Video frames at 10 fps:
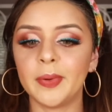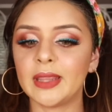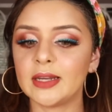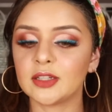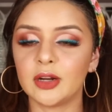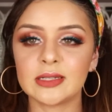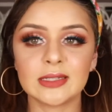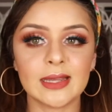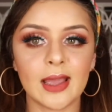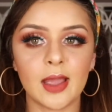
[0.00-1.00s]
but that is
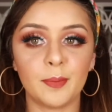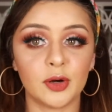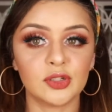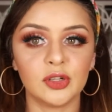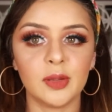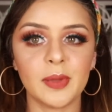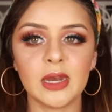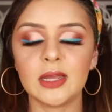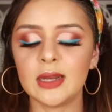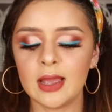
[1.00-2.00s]
honestly a personal
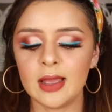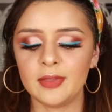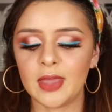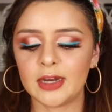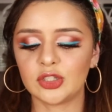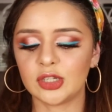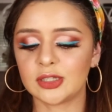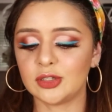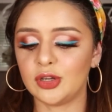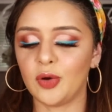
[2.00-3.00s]
opinion that is
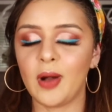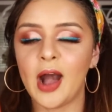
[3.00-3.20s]
just you know